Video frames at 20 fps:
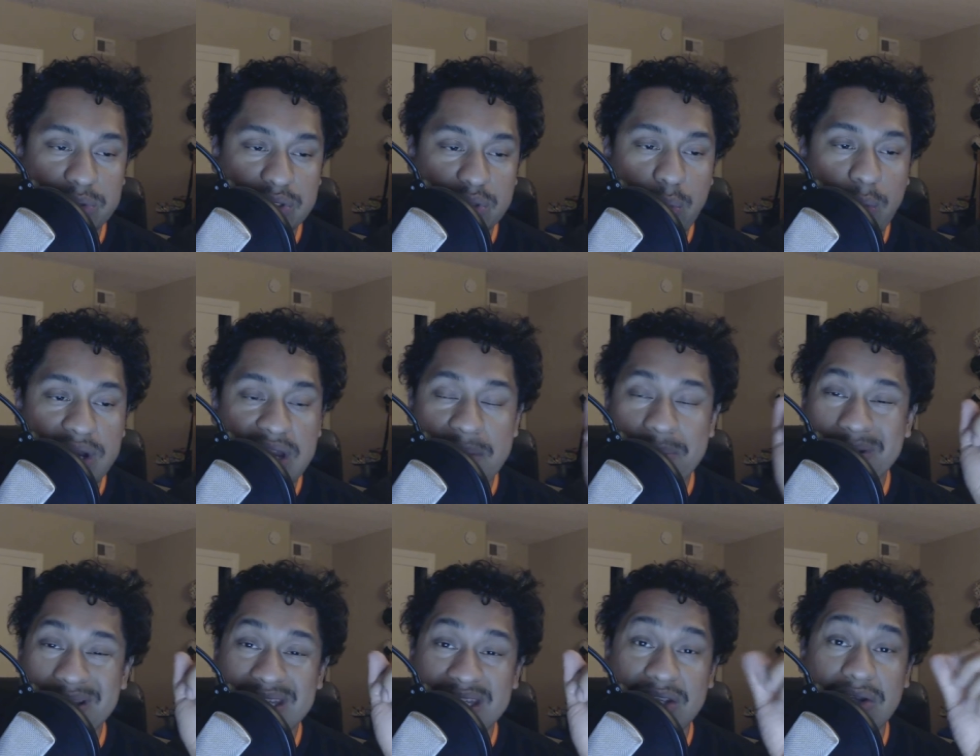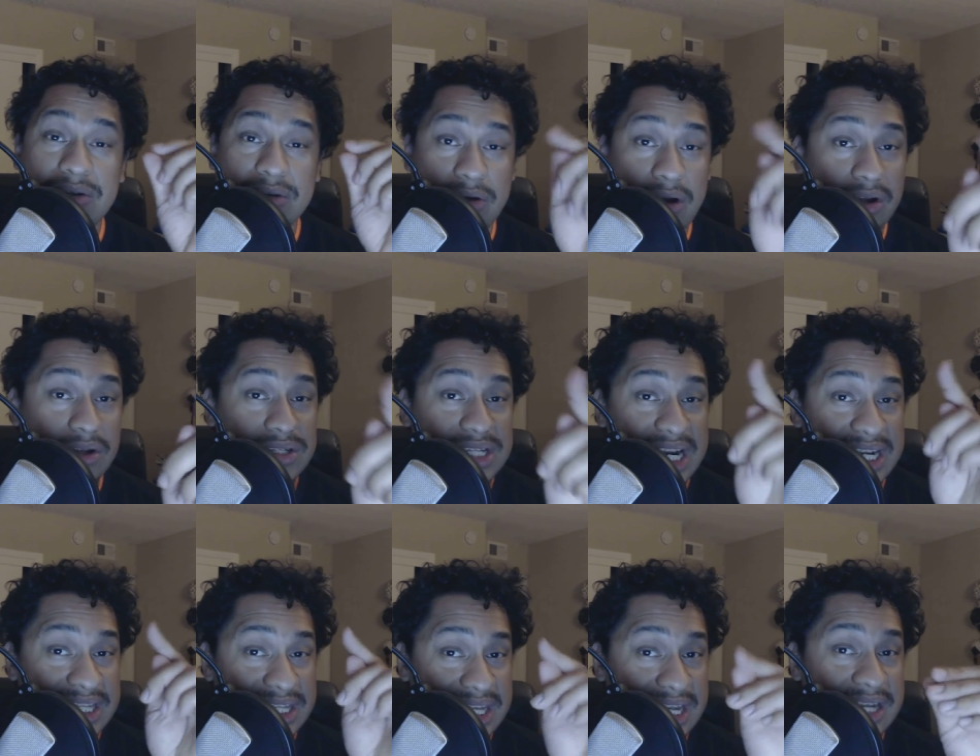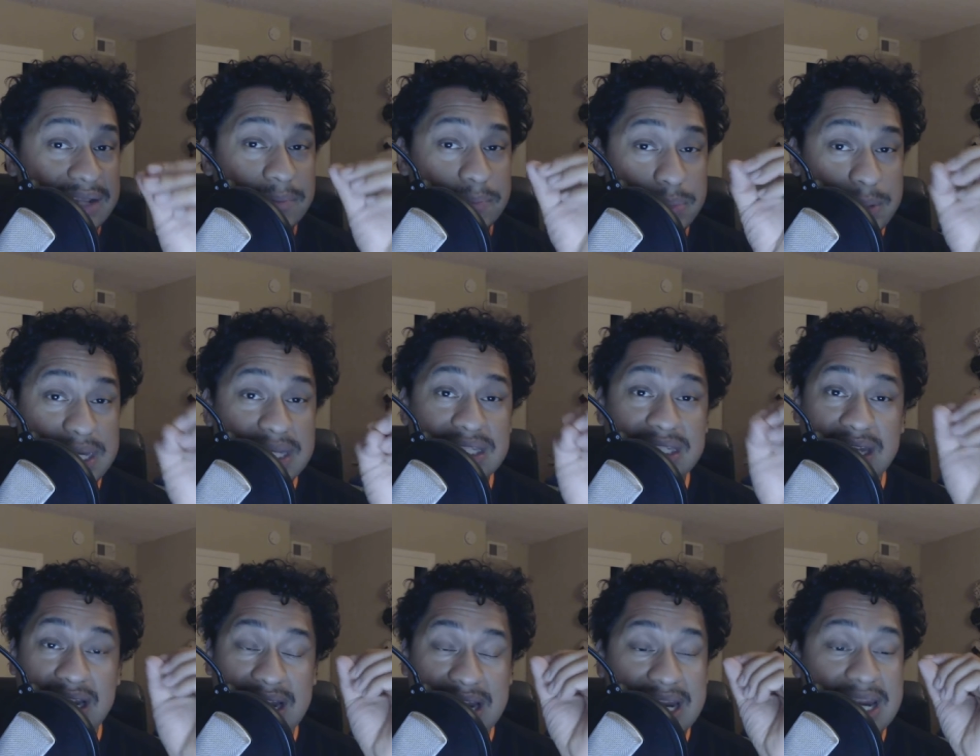which was twenty, but still, Carlos Hyde did
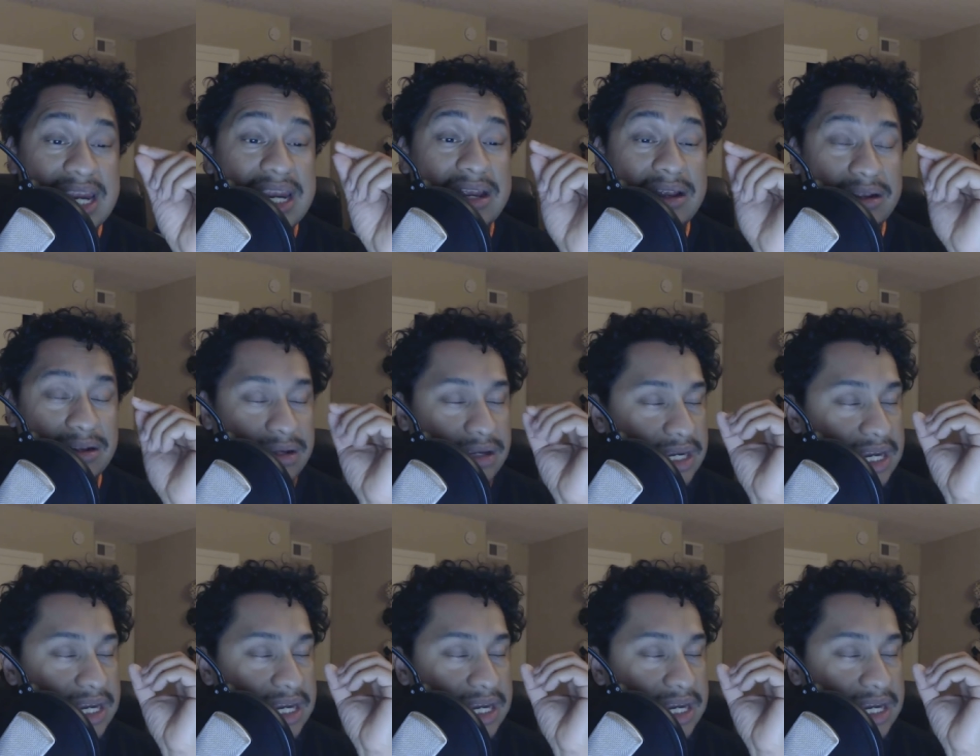beast it, and he,